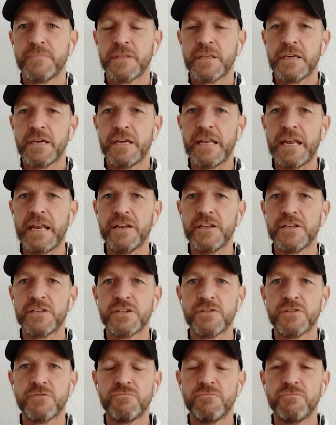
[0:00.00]
and
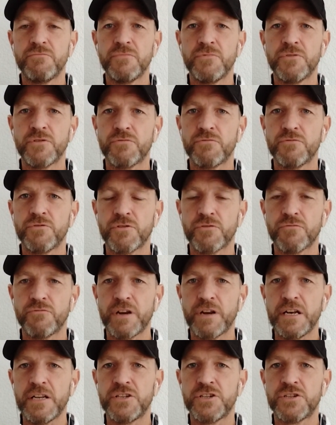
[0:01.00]
Henderson looked
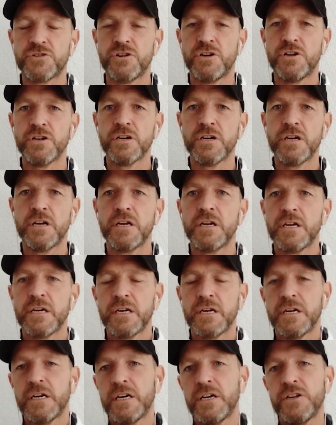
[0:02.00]
really strong
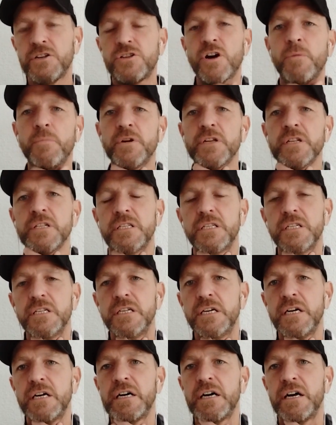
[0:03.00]
and dominant.
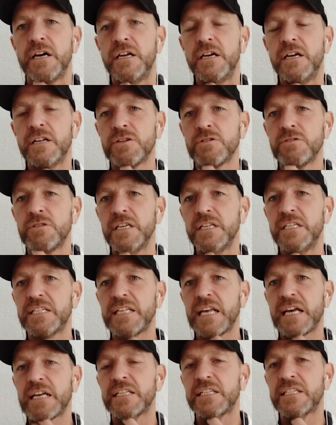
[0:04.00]
I do think
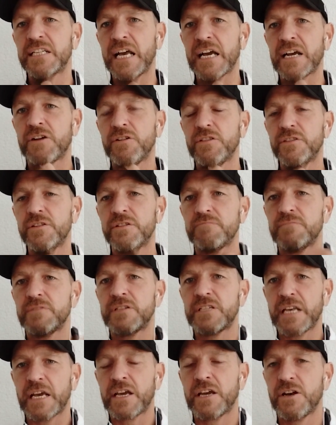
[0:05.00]
Saka in the
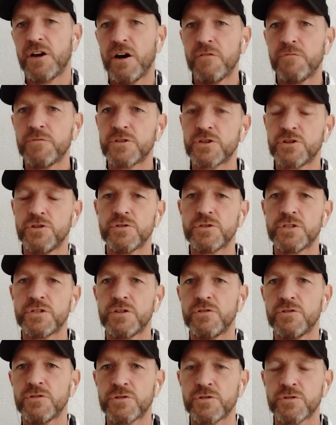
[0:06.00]
second half was causing
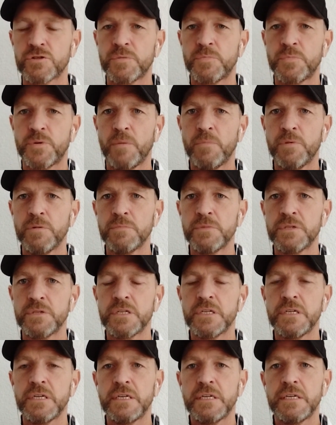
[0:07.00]
all sorts of problems.
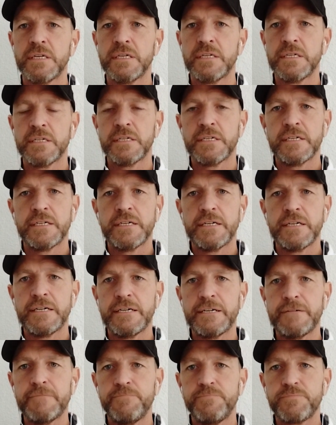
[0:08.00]

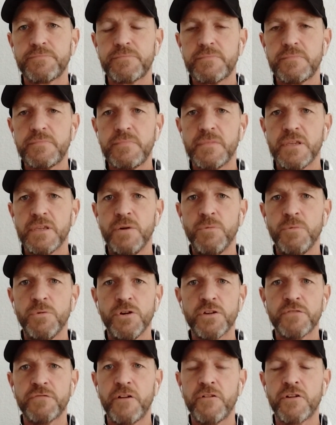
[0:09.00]
And we
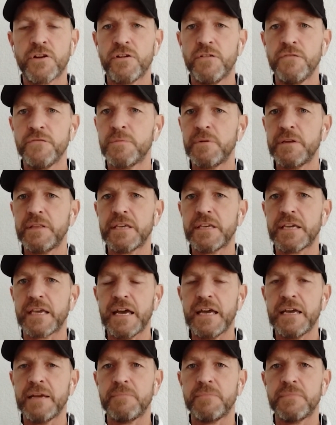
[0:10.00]
looked very comfortable in the
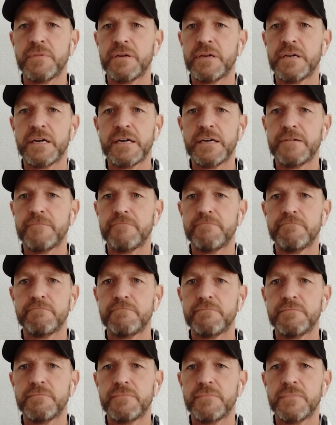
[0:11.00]
game.
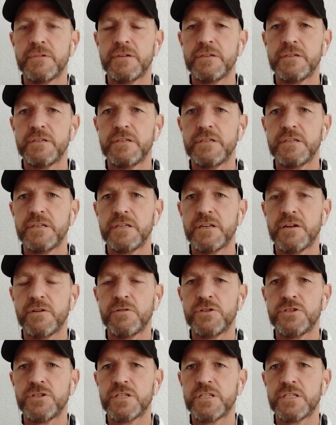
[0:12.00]
But, it's
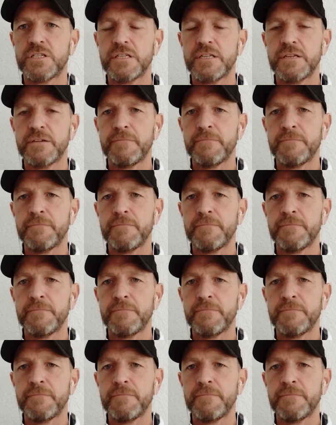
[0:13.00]
just